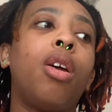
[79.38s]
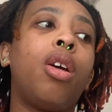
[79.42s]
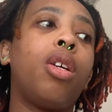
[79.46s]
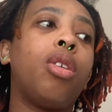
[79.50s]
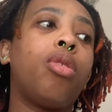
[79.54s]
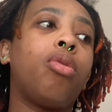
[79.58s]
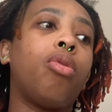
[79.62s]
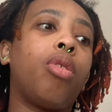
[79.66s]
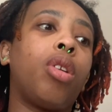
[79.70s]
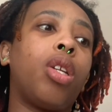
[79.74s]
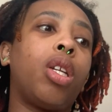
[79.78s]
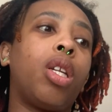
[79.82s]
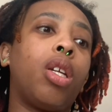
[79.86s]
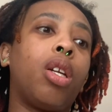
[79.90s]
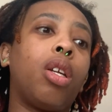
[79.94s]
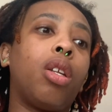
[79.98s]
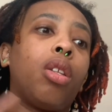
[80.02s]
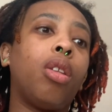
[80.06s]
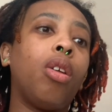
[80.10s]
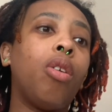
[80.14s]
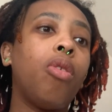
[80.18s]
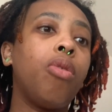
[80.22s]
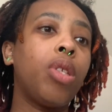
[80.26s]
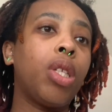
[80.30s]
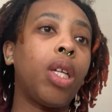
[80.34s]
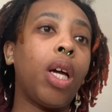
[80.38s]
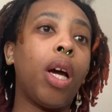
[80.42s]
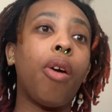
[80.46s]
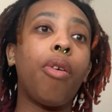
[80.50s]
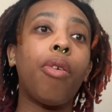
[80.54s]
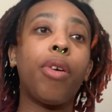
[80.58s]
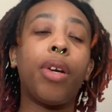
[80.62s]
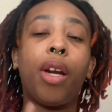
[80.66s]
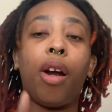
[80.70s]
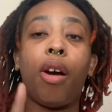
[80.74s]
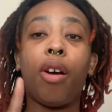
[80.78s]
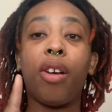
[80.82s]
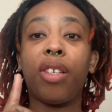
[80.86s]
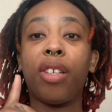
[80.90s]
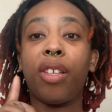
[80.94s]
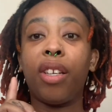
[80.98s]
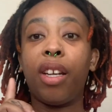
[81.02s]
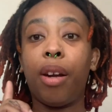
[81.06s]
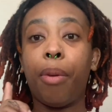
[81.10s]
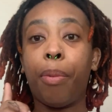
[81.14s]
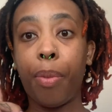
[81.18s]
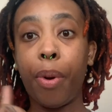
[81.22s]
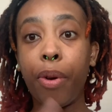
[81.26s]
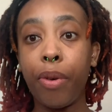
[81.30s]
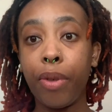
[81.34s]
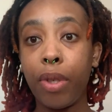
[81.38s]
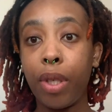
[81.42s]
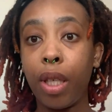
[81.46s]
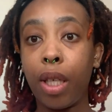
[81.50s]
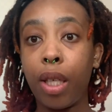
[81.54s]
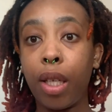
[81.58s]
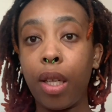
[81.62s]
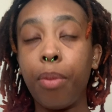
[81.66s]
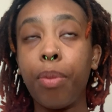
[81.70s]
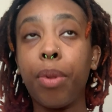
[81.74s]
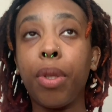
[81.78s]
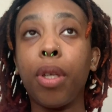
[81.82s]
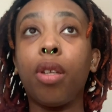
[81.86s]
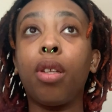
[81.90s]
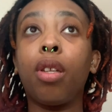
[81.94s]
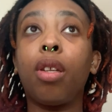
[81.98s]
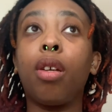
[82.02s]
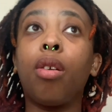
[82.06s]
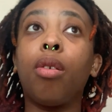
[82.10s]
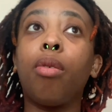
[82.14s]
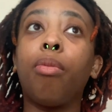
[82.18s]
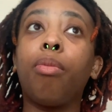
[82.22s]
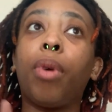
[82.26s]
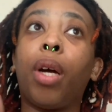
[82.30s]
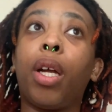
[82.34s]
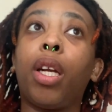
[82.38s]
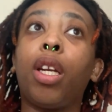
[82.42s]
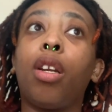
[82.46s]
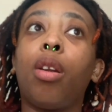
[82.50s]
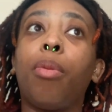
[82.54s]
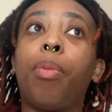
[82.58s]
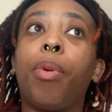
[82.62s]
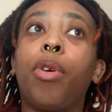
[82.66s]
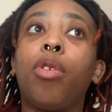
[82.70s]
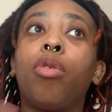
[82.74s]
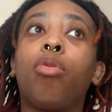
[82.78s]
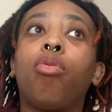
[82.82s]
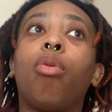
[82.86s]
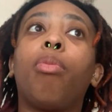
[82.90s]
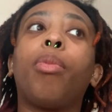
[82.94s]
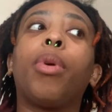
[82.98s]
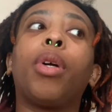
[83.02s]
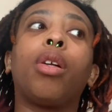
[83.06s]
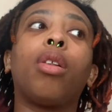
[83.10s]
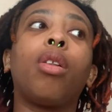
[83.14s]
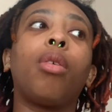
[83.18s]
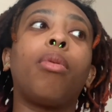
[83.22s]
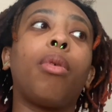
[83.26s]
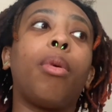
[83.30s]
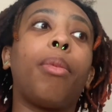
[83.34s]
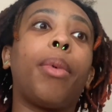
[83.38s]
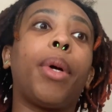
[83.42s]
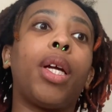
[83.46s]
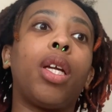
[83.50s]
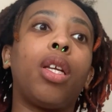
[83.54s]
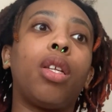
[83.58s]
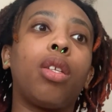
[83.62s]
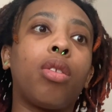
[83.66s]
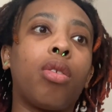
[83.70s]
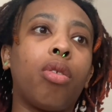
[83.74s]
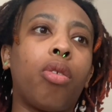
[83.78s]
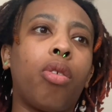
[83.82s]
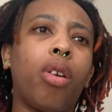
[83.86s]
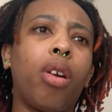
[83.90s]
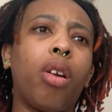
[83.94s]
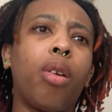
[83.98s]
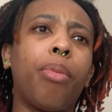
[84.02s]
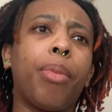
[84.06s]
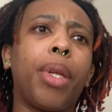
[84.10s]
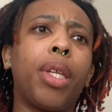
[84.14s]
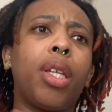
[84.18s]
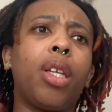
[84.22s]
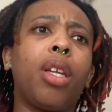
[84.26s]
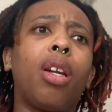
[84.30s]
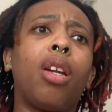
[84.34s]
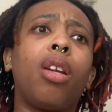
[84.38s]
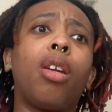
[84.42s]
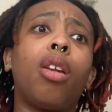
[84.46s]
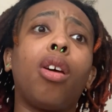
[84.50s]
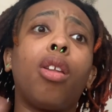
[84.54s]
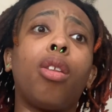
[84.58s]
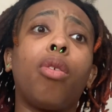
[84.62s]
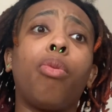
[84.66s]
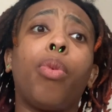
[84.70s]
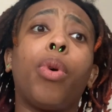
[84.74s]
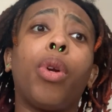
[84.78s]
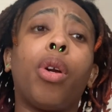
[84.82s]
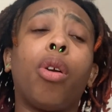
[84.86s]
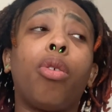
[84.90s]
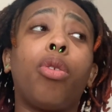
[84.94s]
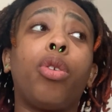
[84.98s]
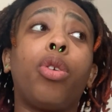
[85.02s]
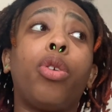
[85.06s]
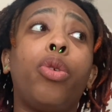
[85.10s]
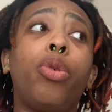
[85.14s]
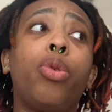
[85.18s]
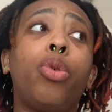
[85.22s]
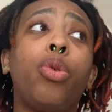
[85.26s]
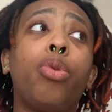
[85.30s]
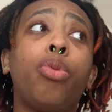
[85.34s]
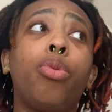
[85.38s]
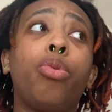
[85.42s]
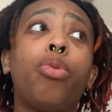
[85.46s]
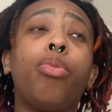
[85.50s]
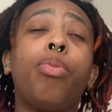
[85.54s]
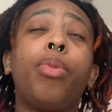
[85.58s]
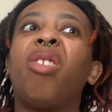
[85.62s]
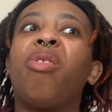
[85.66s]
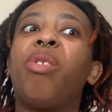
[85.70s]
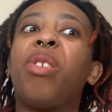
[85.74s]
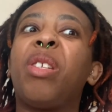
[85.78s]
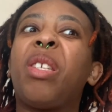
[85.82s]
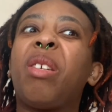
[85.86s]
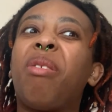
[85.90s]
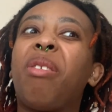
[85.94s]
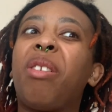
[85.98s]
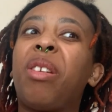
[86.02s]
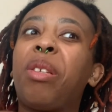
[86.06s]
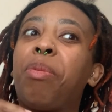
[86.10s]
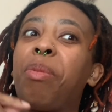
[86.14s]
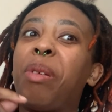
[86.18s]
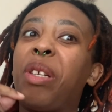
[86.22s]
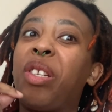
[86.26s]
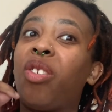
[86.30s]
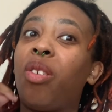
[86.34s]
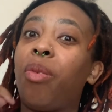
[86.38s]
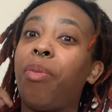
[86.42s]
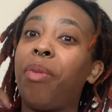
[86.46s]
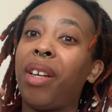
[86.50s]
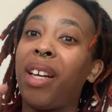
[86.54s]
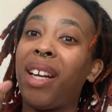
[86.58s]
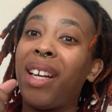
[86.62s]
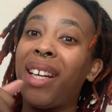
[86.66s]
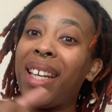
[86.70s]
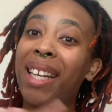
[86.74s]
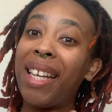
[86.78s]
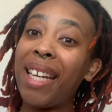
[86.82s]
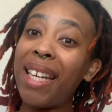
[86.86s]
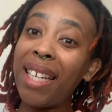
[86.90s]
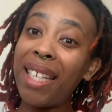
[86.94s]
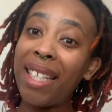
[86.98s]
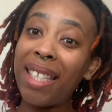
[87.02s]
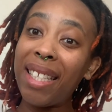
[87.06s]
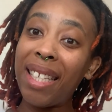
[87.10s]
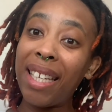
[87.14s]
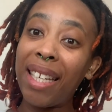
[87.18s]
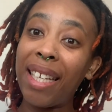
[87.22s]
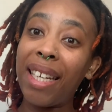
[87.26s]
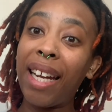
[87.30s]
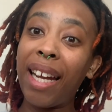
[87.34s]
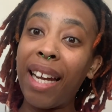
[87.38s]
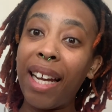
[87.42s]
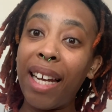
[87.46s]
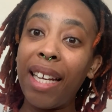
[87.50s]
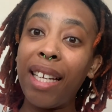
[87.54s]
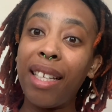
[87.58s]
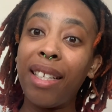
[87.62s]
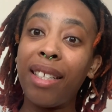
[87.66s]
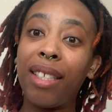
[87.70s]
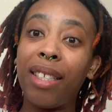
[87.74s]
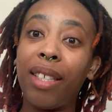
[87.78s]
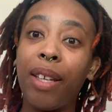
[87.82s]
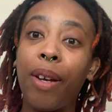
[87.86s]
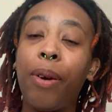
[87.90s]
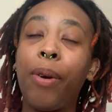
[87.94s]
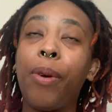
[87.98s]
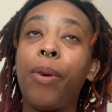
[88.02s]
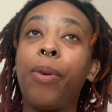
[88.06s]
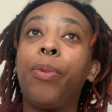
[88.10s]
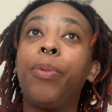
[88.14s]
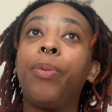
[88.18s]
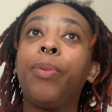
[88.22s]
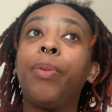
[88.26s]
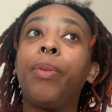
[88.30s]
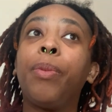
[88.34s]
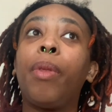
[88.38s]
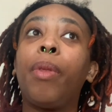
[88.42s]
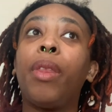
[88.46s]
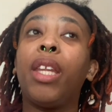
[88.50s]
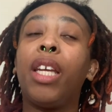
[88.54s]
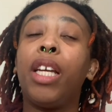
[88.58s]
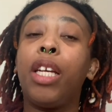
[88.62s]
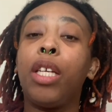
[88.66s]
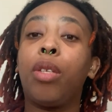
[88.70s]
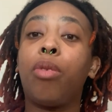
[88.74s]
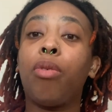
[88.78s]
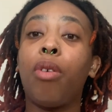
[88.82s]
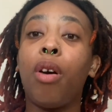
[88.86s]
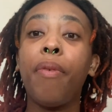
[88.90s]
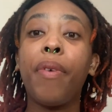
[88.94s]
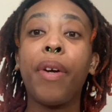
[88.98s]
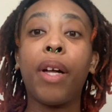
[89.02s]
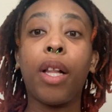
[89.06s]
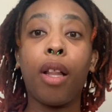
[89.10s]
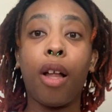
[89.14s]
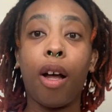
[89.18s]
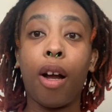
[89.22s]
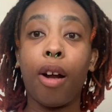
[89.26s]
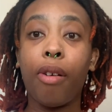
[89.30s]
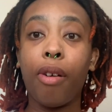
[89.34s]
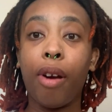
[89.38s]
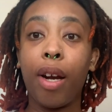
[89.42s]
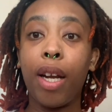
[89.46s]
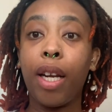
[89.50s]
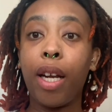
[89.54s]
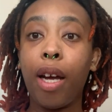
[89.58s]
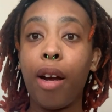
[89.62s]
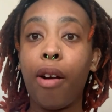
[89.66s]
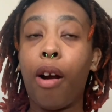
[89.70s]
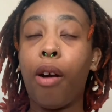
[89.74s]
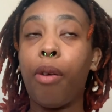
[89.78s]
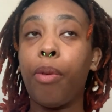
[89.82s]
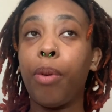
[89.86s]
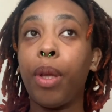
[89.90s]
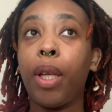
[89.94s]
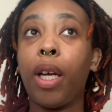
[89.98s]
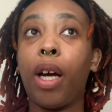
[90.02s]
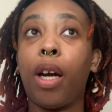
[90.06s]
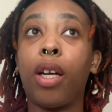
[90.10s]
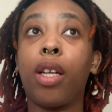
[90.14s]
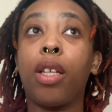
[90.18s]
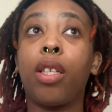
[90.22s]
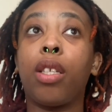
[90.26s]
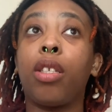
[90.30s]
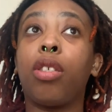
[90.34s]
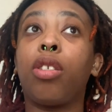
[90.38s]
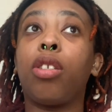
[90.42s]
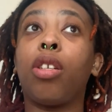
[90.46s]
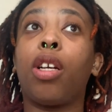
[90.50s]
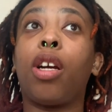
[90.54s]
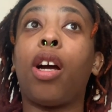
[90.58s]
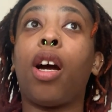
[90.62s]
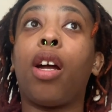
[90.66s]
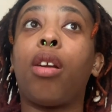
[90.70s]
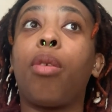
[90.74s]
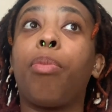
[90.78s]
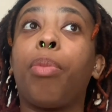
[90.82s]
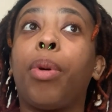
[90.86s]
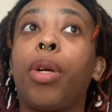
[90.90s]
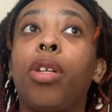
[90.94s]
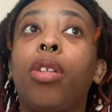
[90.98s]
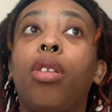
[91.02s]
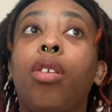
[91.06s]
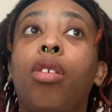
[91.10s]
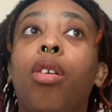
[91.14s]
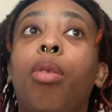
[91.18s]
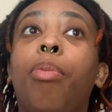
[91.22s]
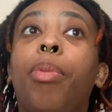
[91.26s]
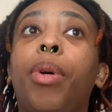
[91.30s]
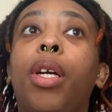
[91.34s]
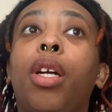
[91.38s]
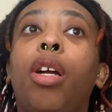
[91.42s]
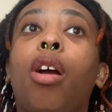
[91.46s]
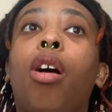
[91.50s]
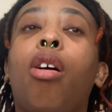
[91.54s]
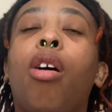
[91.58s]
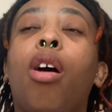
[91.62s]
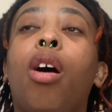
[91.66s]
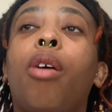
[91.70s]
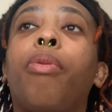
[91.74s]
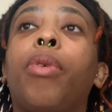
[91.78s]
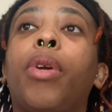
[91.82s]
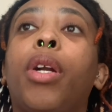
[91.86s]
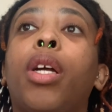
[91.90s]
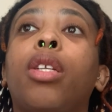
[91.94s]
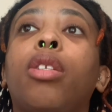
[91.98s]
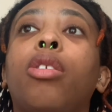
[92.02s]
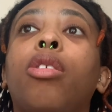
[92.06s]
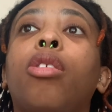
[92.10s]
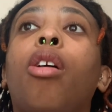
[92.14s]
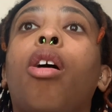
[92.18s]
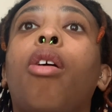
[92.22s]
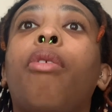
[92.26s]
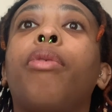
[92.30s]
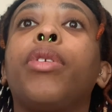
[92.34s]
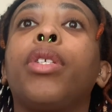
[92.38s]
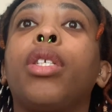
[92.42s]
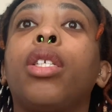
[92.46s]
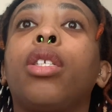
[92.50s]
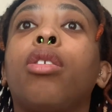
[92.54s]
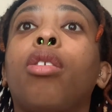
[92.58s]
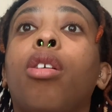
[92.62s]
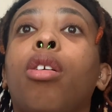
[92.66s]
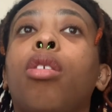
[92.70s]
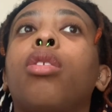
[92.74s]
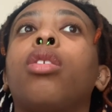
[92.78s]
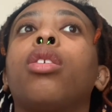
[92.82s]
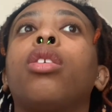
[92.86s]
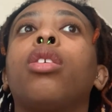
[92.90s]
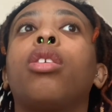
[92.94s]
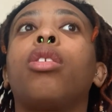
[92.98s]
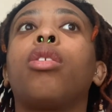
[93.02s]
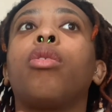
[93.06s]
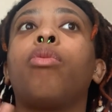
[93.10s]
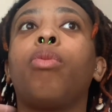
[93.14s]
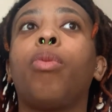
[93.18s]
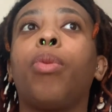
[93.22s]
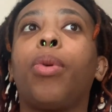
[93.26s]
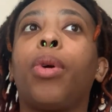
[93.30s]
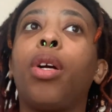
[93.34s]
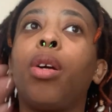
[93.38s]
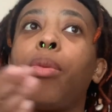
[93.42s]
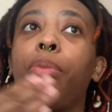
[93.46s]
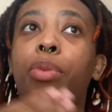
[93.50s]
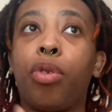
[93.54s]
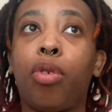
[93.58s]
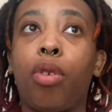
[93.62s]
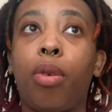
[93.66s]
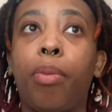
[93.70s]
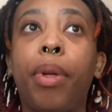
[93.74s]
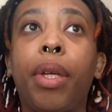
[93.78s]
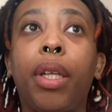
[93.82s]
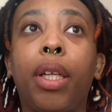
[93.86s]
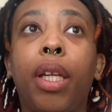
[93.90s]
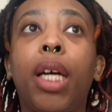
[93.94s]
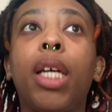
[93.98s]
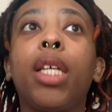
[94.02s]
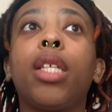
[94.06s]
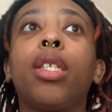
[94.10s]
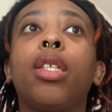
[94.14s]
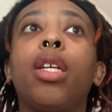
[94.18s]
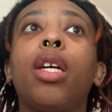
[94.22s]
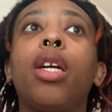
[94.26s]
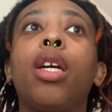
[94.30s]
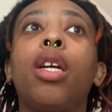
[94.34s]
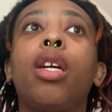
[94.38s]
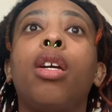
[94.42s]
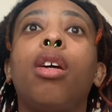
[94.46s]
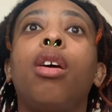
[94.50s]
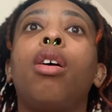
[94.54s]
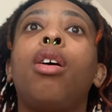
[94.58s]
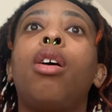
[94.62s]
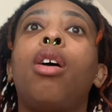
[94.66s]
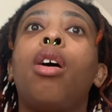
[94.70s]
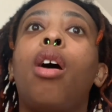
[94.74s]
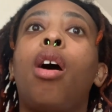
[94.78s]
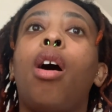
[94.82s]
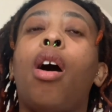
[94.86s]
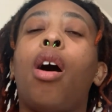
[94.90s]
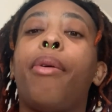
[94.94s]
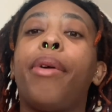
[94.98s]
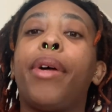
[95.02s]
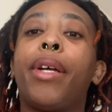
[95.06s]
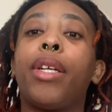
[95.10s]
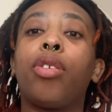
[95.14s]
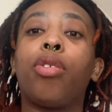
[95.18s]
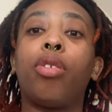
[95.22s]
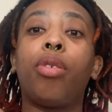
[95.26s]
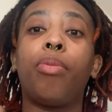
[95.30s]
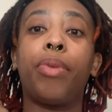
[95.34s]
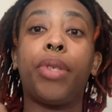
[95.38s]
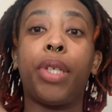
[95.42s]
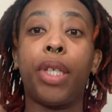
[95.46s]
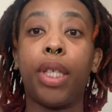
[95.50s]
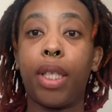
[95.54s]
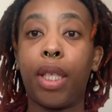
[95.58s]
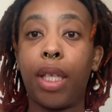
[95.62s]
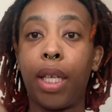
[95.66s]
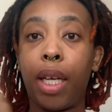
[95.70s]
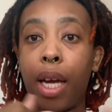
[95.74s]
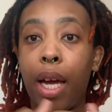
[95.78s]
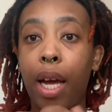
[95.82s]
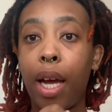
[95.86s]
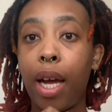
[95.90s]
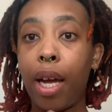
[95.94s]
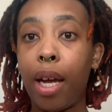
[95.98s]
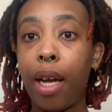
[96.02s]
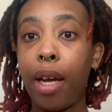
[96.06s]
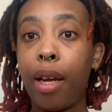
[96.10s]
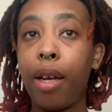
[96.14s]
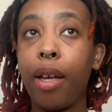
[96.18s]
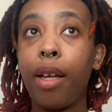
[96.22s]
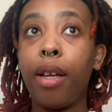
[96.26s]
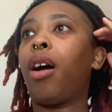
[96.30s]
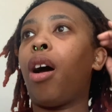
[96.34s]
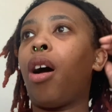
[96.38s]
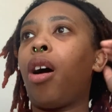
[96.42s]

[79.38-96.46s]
So I need to get those out and I also need to post the clips on them. I need to post one more clip on my Instagram and then another one on YouTube. We're supposed to be streaming again tonight. So it's 12 o'clock right now. I really honestly should have got up earlier, but y'all, will not tell y'all I was exhausted because we were up streaming last night, I streamed GTA.